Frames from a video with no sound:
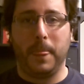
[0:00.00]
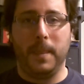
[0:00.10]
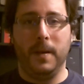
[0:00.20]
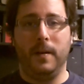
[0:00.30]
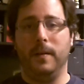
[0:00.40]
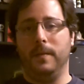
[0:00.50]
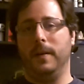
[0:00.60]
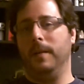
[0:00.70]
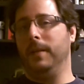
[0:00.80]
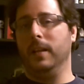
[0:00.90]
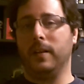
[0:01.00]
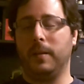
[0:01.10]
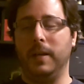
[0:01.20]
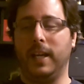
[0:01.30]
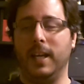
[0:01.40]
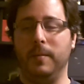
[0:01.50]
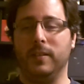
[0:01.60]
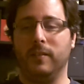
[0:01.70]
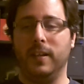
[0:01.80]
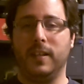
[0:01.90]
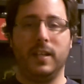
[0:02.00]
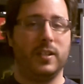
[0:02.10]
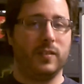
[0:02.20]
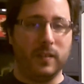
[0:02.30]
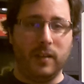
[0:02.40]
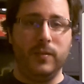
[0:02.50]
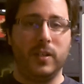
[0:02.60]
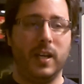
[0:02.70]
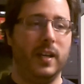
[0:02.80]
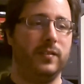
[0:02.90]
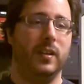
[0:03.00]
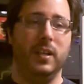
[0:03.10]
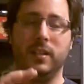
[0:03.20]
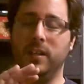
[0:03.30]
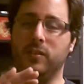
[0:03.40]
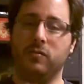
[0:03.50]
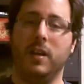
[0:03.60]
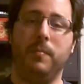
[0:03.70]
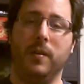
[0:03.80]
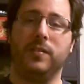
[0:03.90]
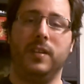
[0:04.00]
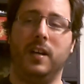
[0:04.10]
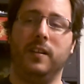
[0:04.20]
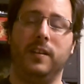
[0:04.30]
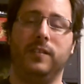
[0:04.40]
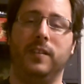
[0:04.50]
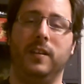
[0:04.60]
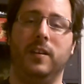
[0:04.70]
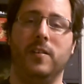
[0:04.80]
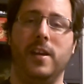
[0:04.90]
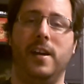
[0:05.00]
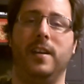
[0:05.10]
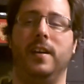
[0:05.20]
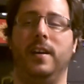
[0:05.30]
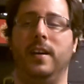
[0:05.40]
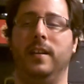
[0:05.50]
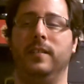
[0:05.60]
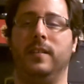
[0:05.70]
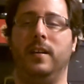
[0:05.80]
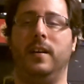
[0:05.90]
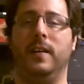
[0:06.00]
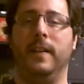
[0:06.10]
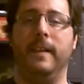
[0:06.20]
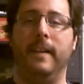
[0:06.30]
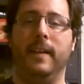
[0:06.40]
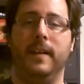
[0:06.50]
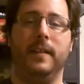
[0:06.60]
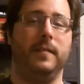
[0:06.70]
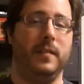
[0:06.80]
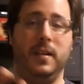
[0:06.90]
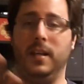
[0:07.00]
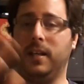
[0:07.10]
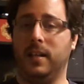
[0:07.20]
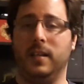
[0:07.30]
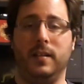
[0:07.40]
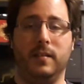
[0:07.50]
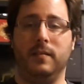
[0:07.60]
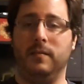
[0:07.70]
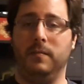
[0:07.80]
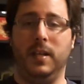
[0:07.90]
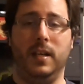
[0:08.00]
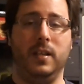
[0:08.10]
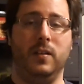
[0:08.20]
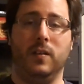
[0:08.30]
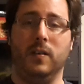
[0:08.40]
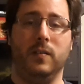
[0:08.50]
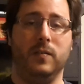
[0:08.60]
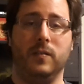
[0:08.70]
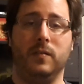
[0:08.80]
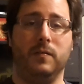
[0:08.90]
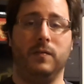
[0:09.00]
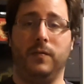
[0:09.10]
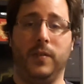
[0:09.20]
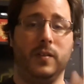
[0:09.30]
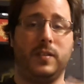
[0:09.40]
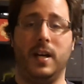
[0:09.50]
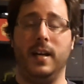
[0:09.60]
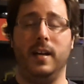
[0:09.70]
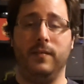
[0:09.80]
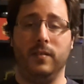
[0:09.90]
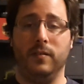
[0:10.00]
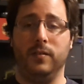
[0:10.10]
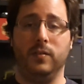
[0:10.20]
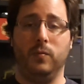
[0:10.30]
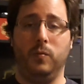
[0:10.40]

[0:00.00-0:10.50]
you know, I'm not looking to make enemies or anything. I just love you guys. You guys are great personalities on the internet. And Nick, man, you're the first guy I ever